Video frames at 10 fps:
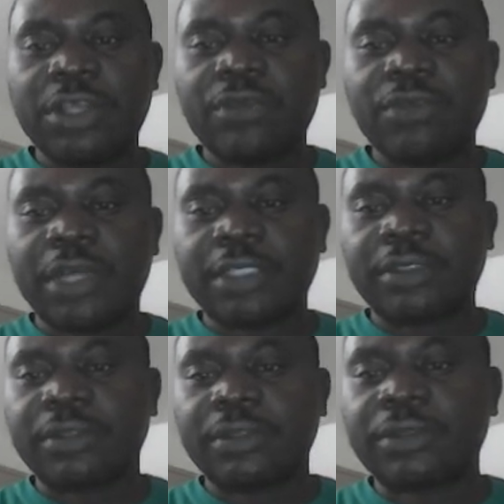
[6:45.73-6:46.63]
you want
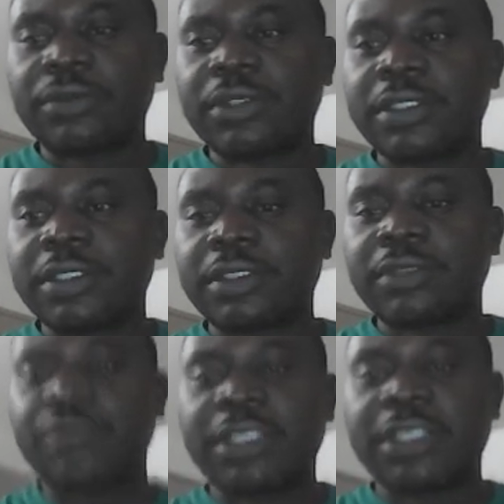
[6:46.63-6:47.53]
to do is
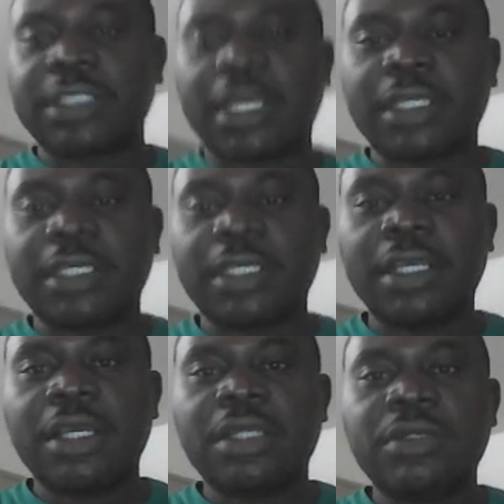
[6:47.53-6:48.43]
to basically
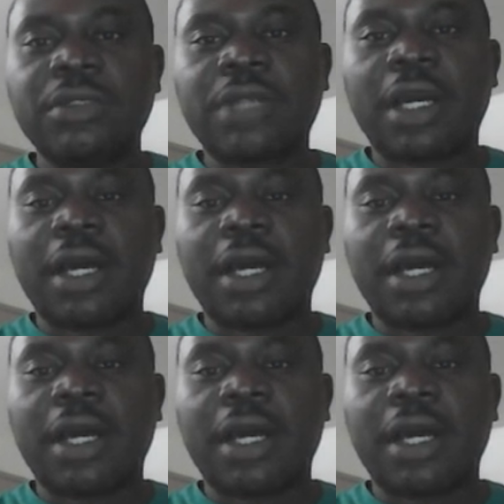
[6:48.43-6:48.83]
look